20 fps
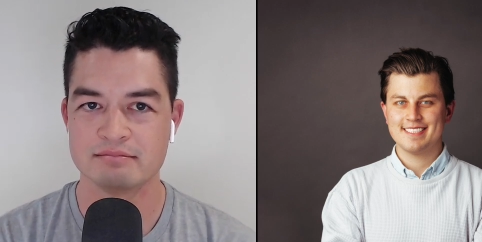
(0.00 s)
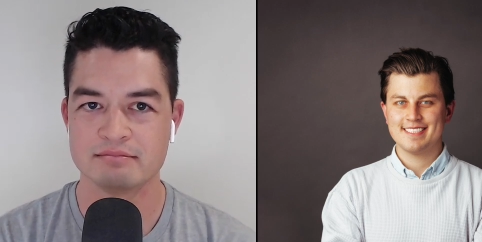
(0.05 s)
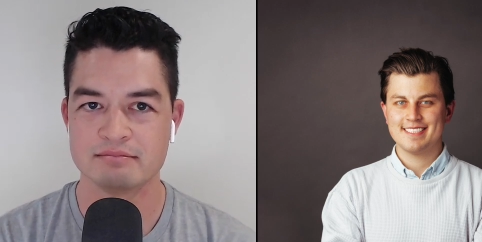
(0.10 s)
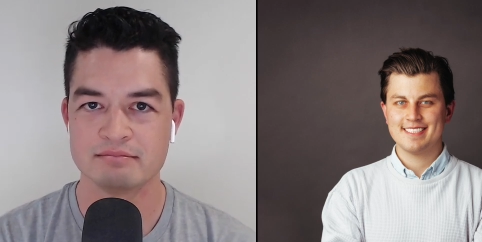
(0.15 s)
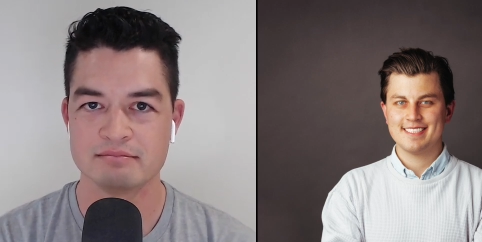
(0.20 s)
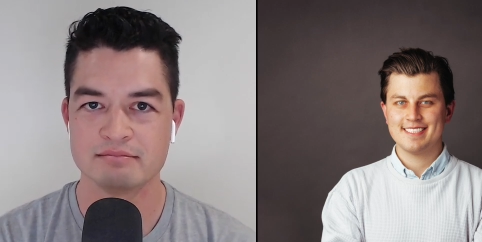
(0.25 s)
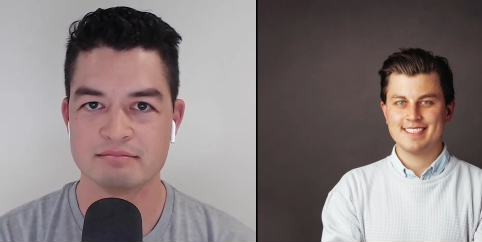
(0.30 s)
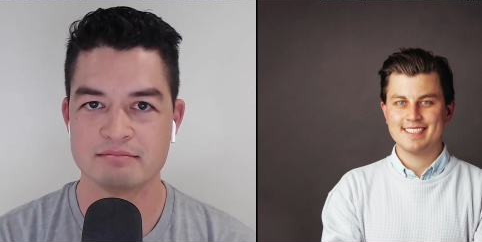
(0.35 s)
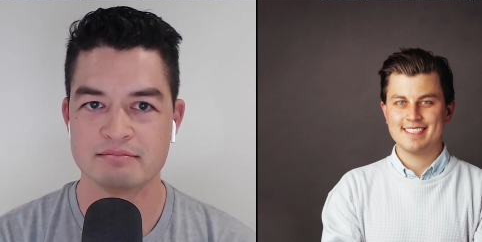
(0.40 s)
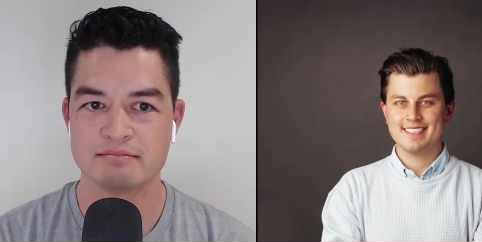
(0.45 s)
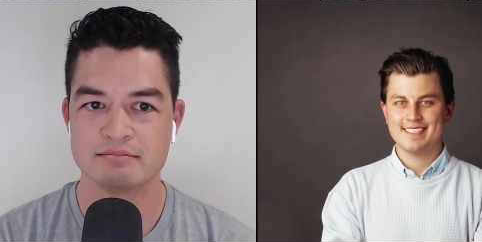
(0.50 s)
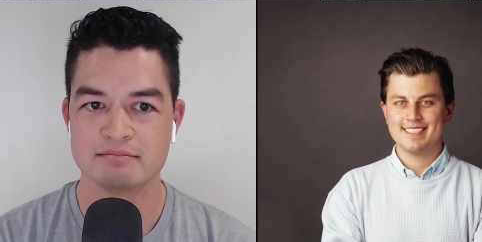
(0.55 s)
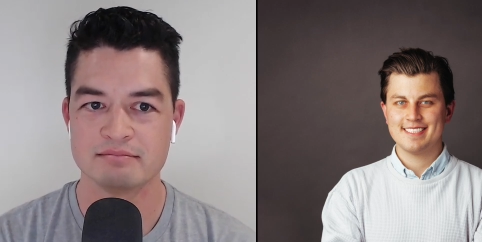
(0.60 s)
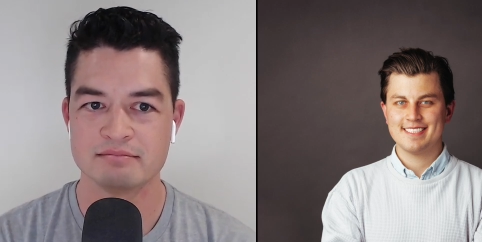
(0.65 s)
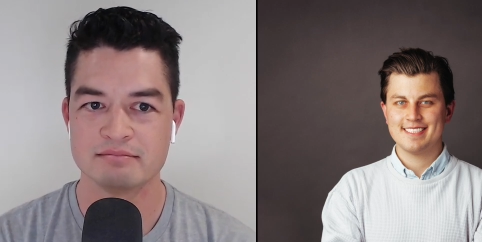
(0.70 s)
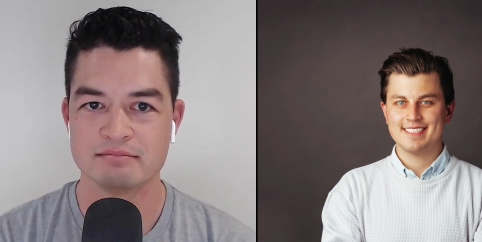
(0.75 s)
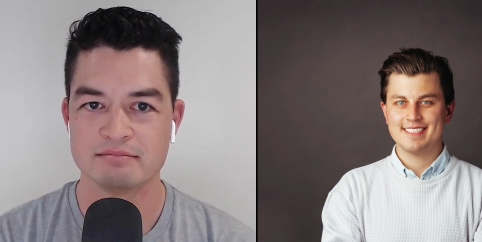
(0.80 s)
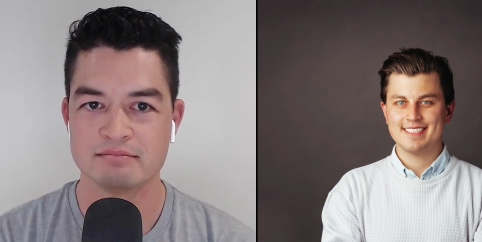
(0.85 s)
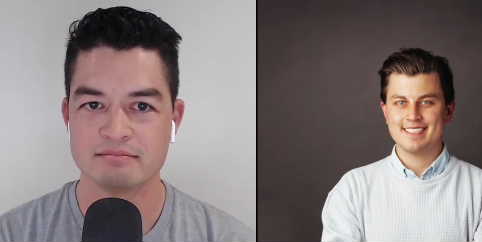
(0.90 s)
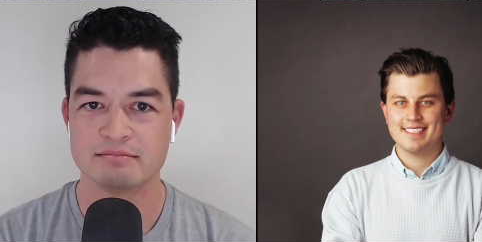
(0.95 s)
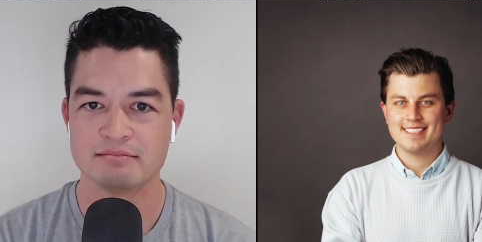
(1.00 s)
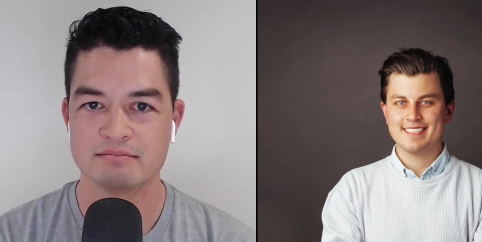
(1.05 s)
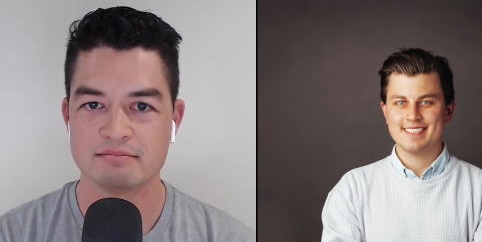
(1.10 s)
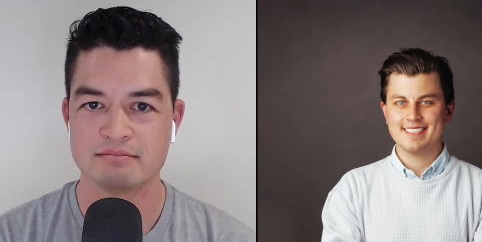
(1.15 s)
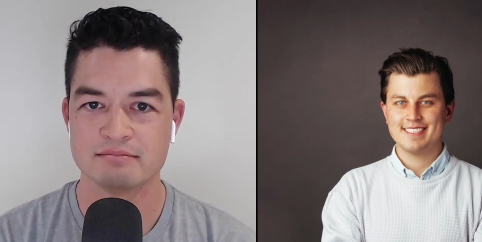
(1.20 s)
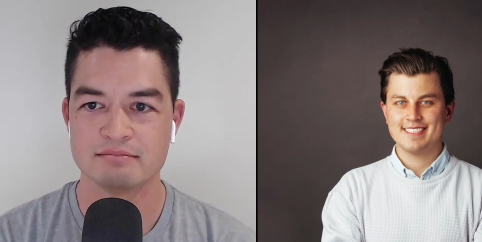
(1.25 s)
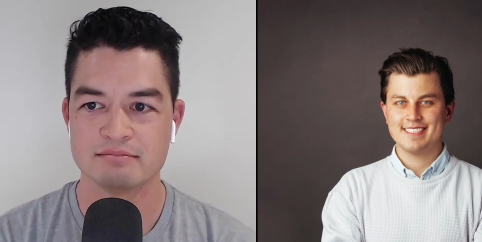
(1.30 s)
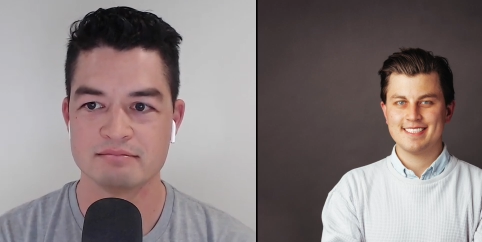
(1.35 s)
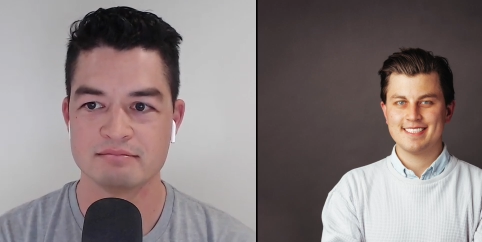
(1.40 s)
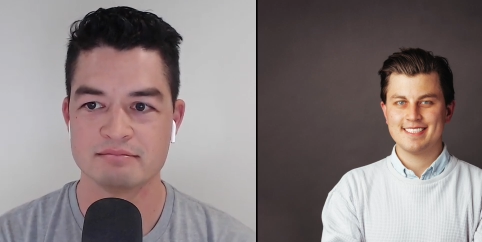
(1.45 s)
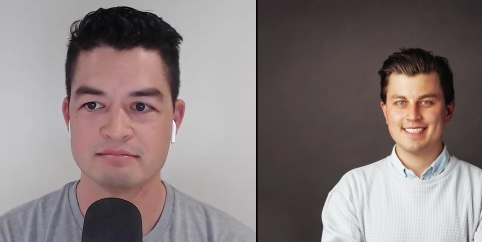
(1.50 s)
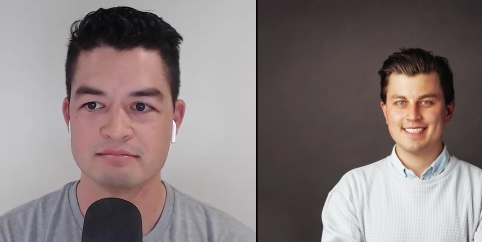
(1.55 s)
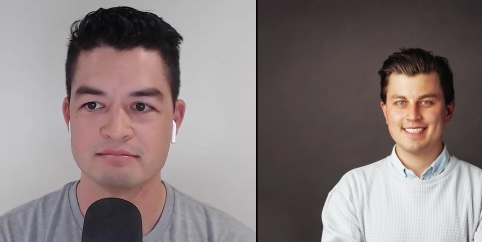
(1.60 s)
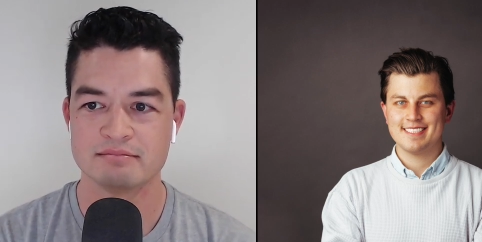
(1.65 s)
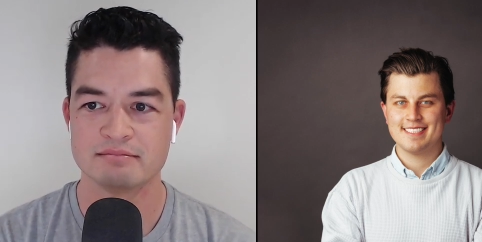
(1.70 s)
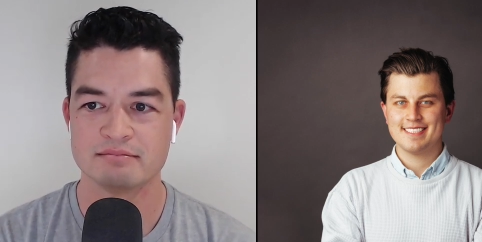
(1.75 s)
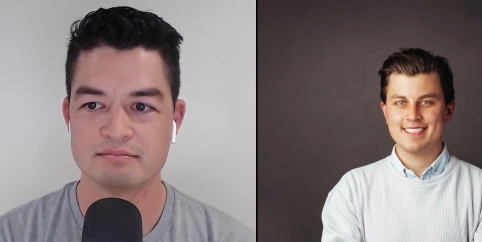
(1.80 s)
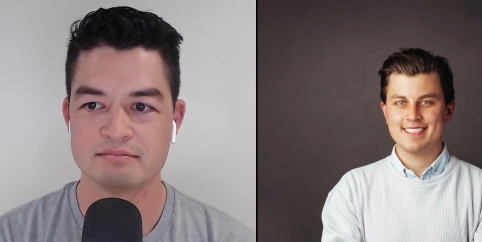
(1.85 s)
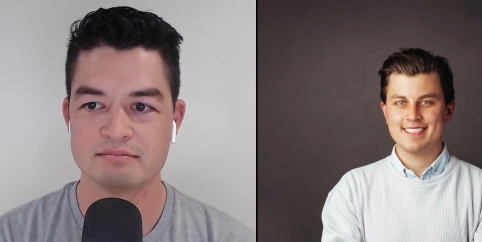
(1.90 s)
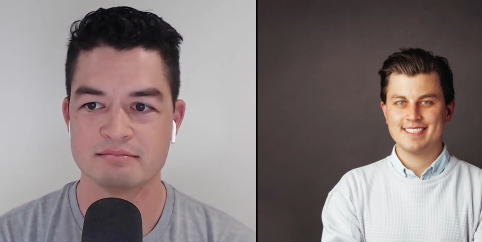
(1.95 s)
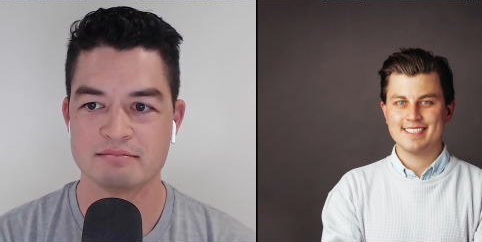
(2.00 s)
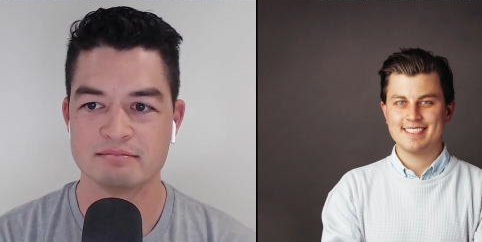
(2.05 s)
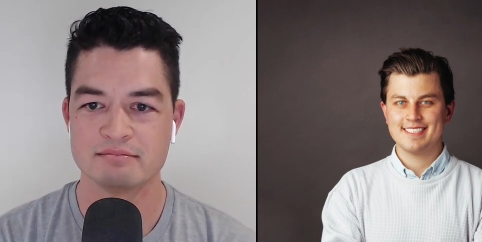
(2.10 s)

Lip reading: (no one is talking)